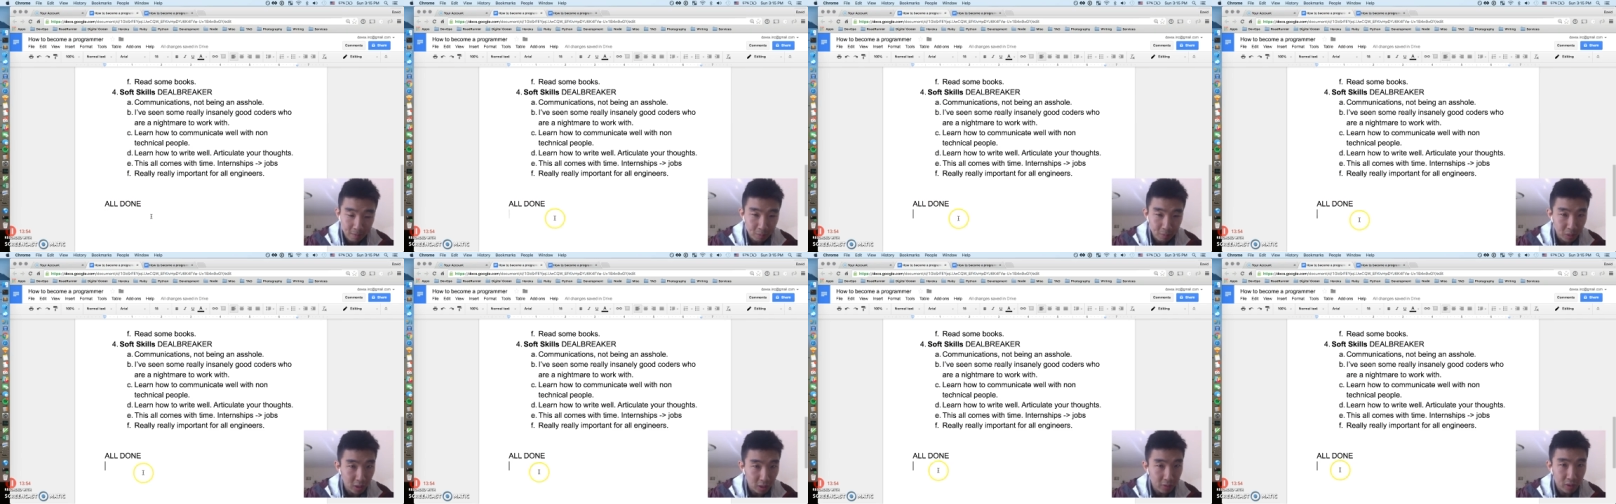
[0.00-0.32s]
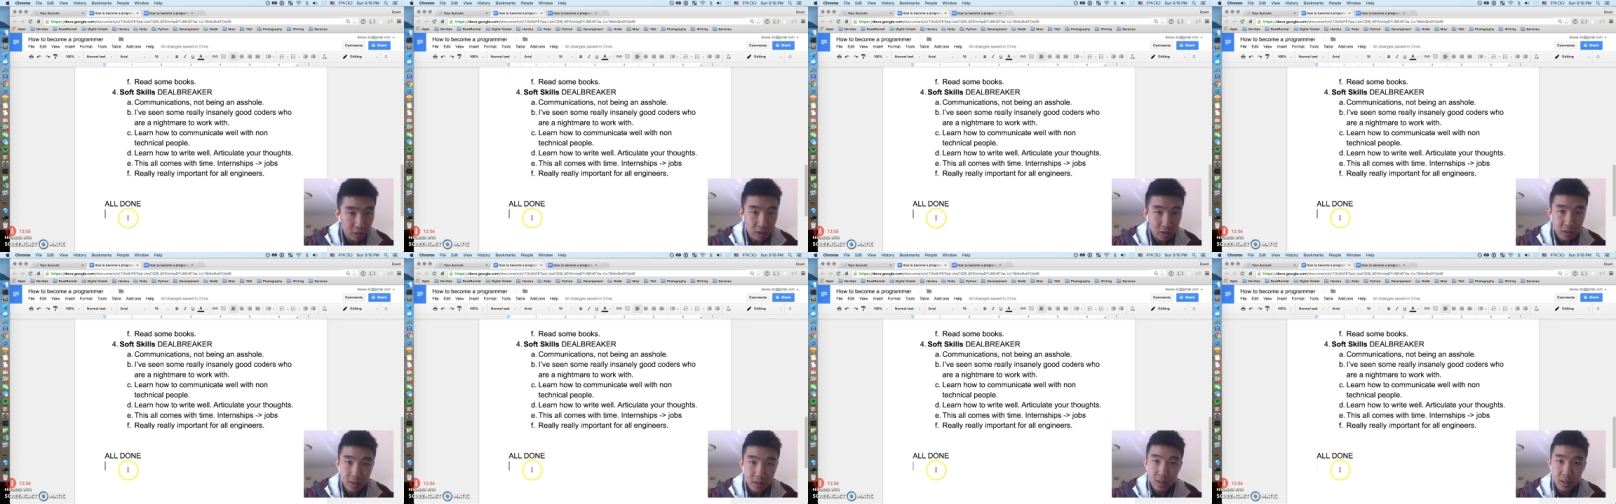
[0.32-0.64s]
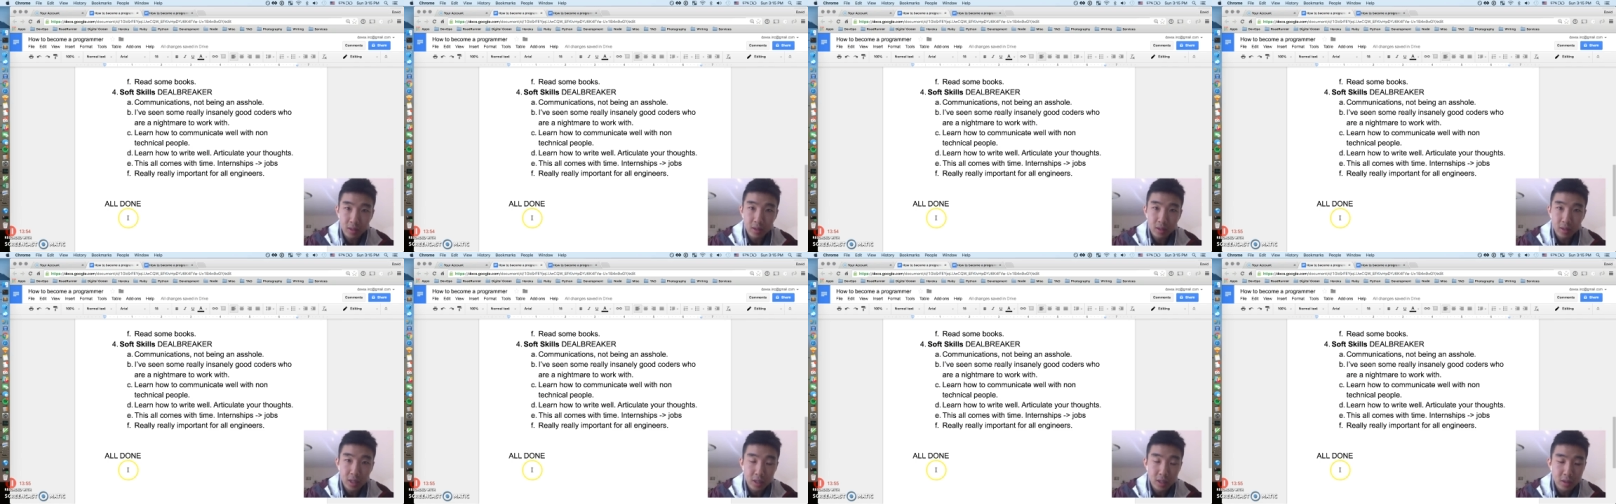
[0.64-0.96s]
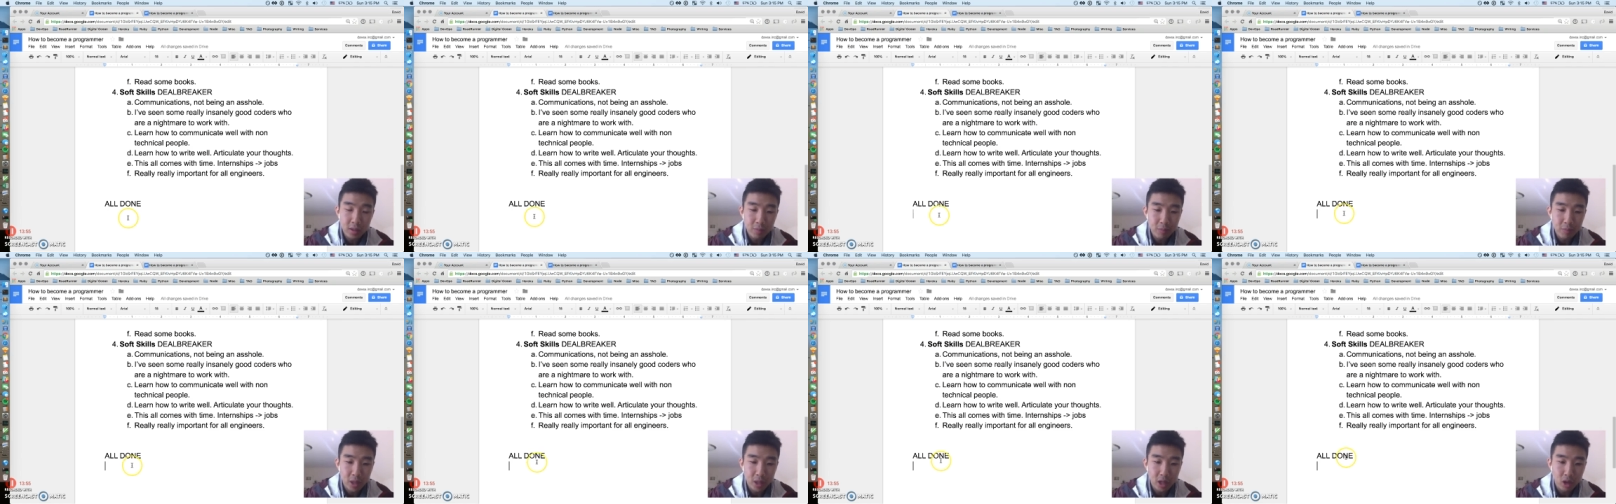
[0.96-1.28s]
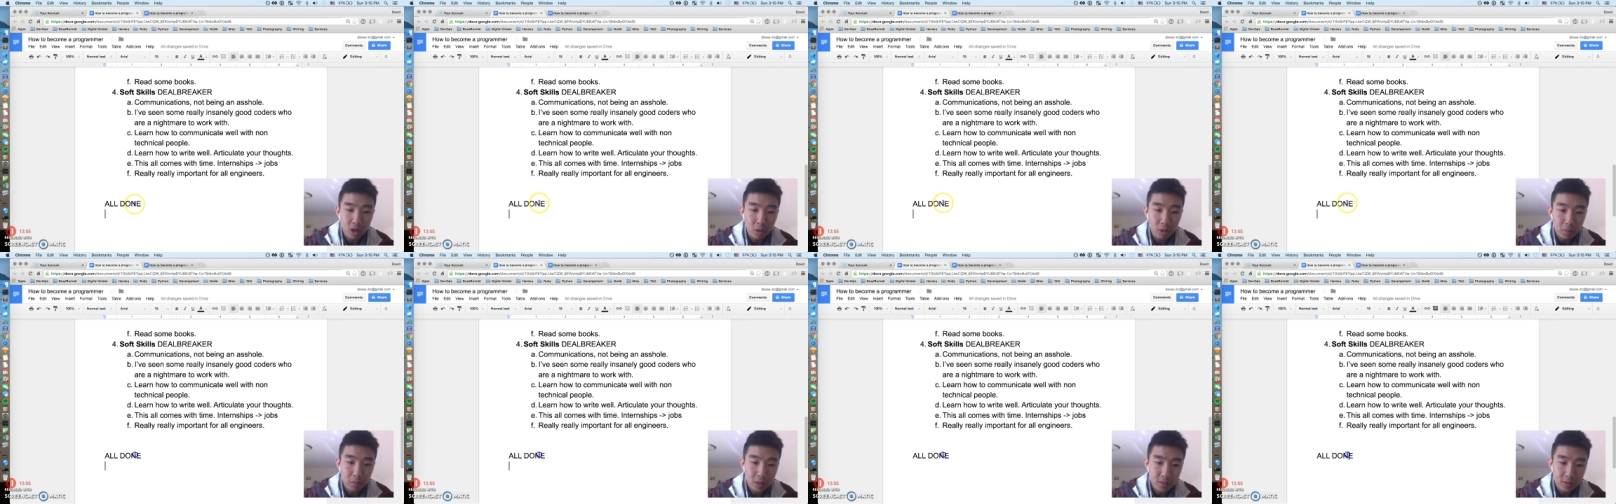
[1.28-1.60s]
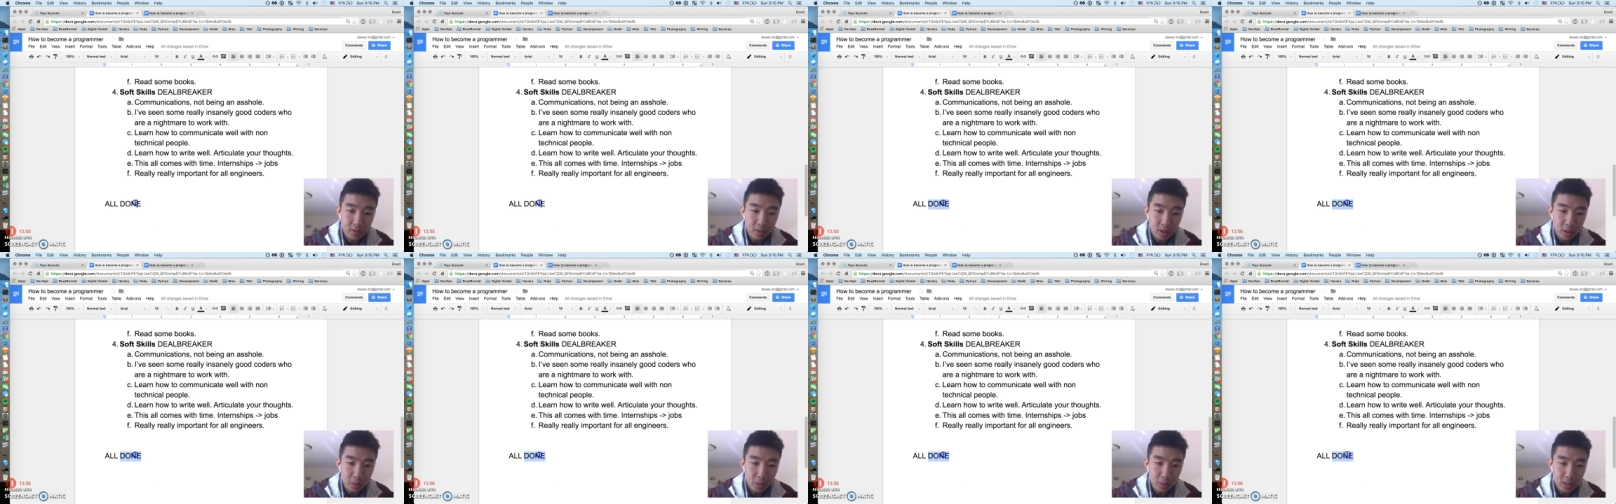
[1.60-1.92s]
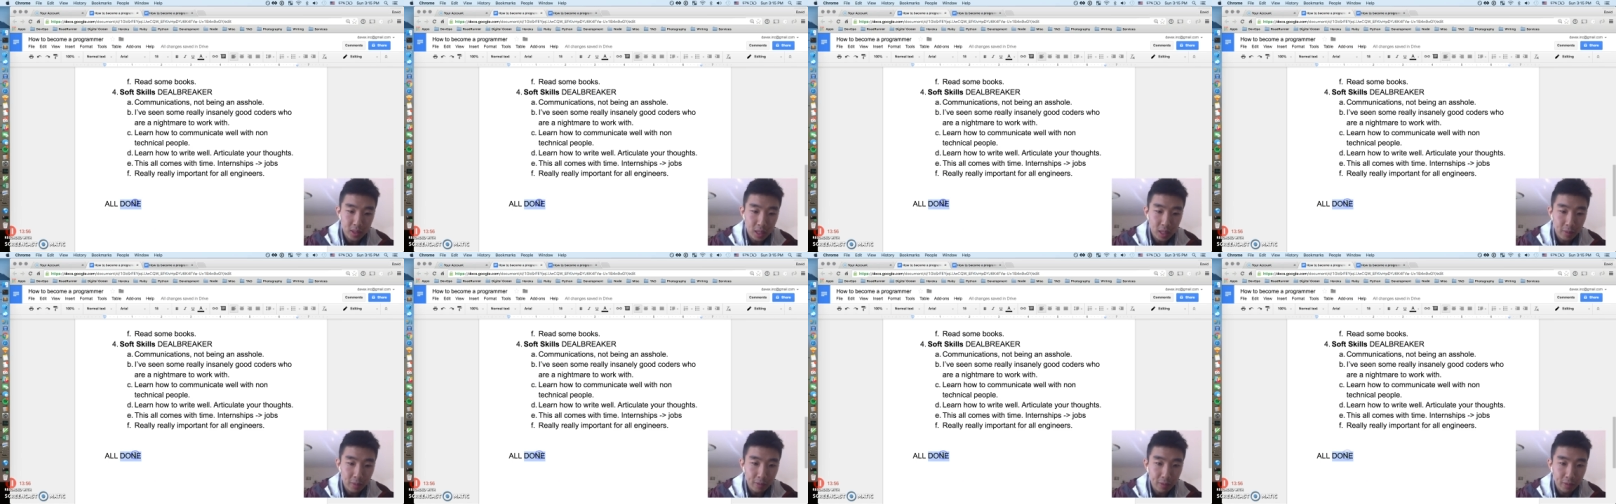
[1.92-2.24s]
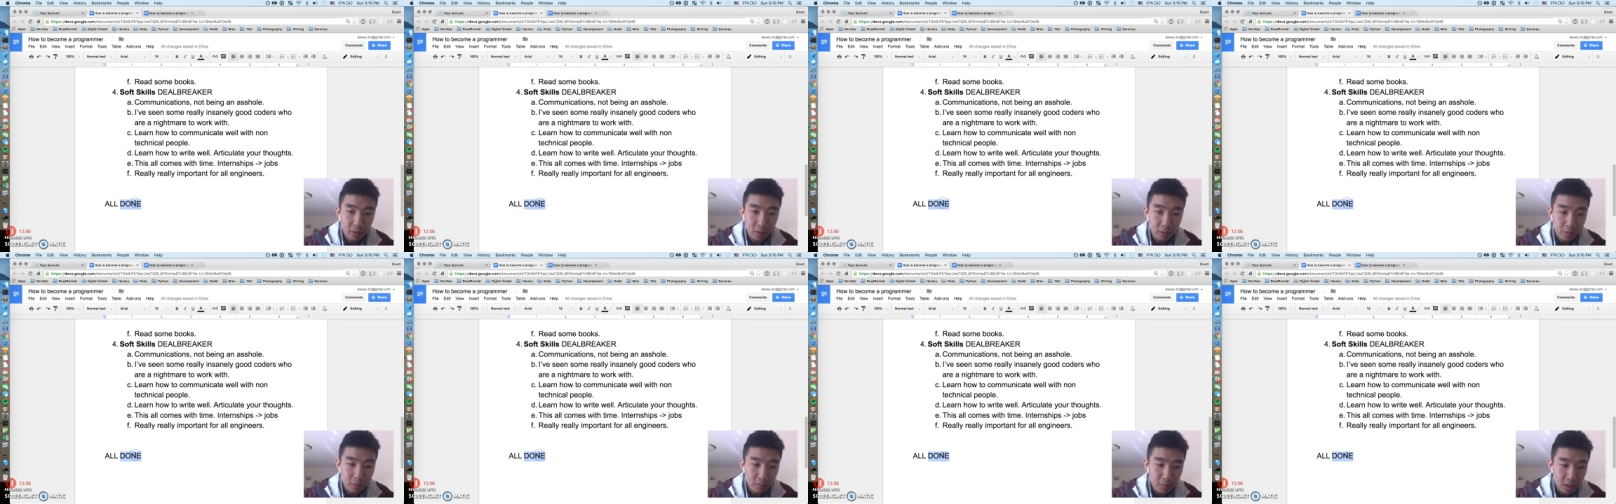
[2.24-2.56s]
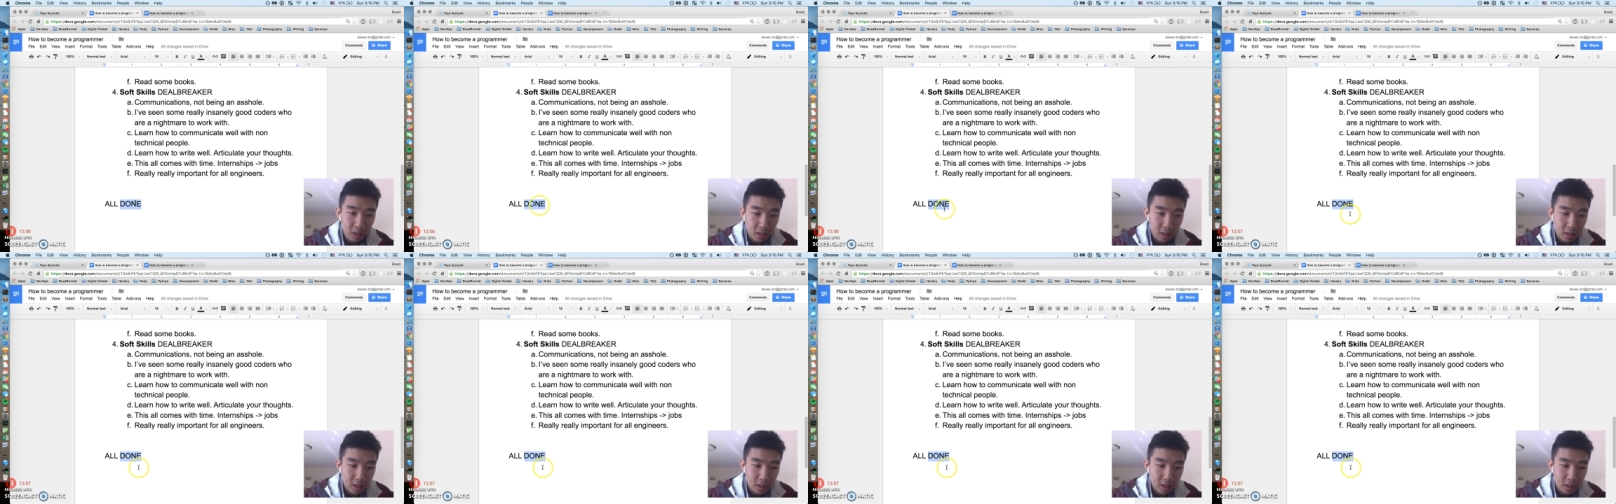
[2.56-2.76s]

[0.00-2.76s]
if you're still here, I hope this video was helpful.